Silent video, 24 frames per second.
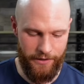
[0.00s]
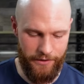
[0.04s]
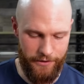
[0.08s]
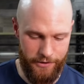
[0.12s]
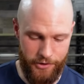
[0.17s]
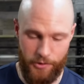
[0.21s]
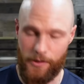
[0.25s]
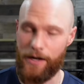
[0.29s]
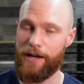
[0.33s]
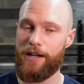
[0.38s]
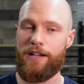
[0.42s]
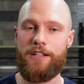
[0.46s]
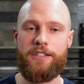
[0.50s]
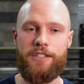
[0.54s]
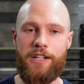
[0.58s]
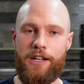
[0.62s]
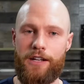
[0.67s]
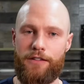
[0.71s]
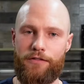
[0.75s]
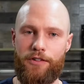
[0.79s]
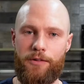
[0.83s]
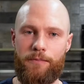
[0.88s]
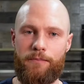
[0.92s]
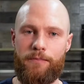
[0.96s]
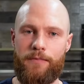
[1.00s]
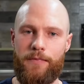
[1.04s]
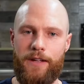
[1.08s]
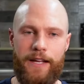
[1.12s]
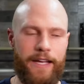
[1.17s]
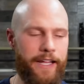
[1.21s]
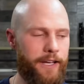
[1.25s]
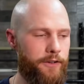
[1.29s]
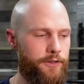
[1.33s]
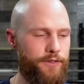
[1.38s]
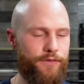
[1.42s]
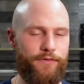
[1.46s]
So I had a ton of them,
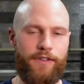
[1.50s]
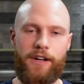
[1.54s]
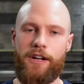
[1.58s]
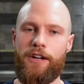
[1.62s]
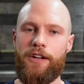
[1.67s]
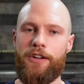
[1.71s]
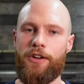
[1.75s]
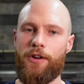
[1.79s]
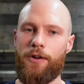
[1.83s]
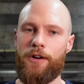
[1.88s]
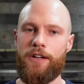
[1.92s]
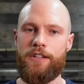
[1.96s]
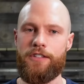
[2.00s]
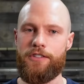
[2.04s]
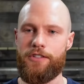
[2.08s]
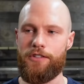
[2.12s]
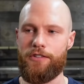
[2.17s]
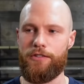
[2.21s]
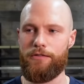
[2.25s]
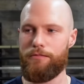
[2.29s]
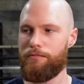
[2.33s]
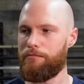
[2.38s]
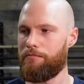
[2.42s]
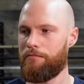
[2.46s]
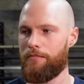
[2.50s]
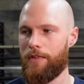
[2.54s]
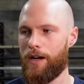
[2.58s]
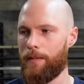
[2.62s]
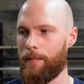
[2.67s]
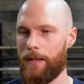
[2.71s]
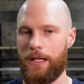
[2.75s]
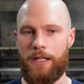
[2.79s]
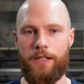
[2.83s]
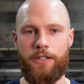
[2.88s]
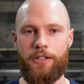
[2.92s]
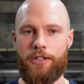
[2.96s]
and it was very annoying
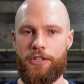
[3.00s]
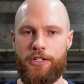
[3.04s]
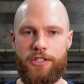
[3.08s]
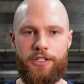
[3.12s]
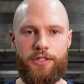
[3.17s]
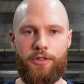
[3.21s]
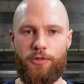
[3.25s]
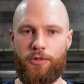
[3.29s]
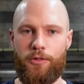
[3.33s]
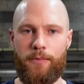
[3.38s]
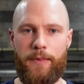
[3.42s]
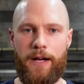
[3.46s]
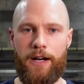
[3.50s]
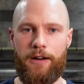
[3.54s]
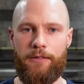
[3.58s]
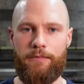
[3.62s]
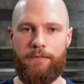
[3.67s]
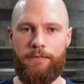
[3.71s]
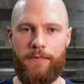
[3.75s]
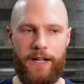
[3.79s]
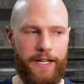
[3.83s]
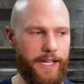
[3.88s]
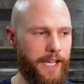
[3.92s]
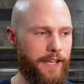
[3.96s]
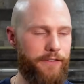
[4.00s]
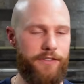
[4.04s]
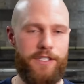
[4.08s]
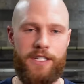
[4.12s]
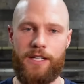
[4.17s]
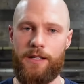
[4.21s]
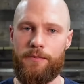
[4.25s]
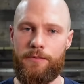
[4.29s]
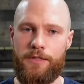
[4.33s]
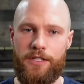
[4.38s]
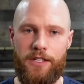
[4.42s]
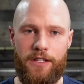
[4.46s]
I literally just threw them out. I gave
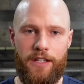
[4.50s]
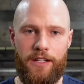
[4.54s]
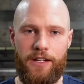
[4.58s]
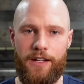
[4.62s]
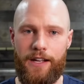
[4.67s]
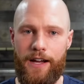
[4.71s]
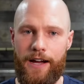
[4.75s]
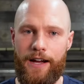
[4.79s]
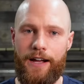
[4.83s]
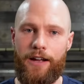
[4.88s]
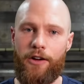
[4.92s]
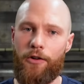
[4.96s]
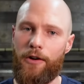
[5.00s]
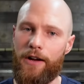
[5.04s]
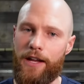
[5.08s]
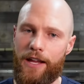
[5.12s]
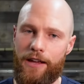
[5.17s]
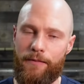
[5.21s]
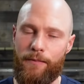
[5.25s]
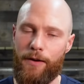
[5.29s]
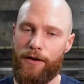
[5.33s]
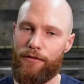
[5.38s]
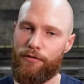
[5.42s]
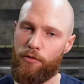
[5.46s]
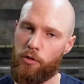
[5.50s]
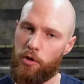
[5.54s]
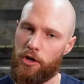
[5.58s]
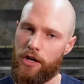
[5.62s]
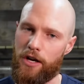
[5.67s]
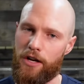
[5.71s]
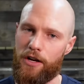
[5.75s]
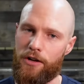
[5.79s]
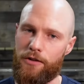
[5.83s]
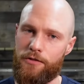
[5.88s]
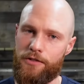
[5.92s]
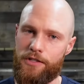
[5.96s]
some to the guy who I gave my
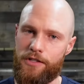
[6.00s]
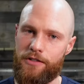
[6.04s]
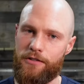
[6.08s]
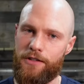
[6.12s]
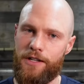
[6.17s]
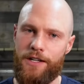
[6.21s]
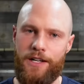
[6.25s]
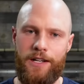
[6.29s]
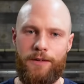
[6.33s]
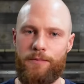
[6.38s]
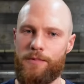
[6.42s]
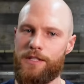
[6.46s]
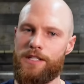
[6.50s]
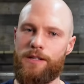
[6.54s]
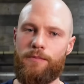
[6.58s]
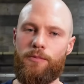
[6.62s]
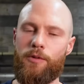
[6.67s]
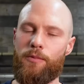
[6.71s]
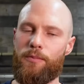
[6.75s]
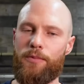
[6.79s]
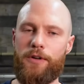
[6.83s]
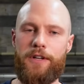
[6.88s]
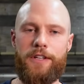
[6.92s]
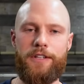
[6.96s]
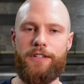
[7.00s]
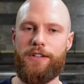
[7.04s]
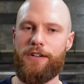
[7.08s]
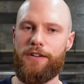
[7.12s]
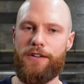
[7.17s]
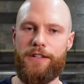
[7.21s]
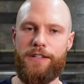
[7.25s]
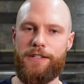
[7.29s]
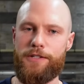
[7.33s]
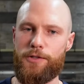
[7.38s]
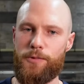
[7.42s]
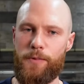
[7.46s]
4.0 to, but some were pretty
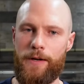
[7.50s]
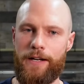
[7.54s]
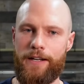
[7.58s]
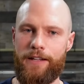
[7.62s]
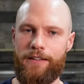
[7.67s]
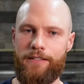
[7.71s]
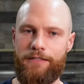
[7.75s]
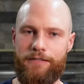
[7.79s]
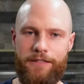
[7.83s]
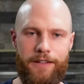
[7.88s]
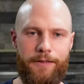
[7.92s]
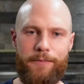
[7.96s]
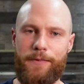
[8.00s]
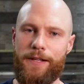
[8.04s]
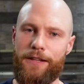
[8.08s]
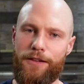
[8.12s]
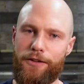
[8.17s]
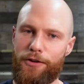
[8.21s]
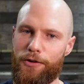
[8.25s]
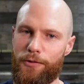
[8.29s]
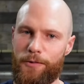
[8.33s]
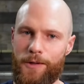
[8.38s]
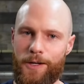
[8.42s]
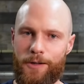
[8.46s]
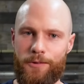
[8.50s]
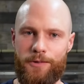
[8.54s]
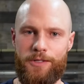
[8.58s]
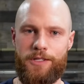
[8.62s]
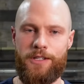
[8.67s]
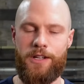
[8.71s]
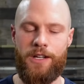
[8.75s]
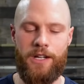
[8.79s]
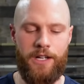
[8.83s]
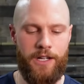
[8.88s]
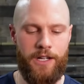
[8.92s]
dirty and sweaty. That'd be a little gross.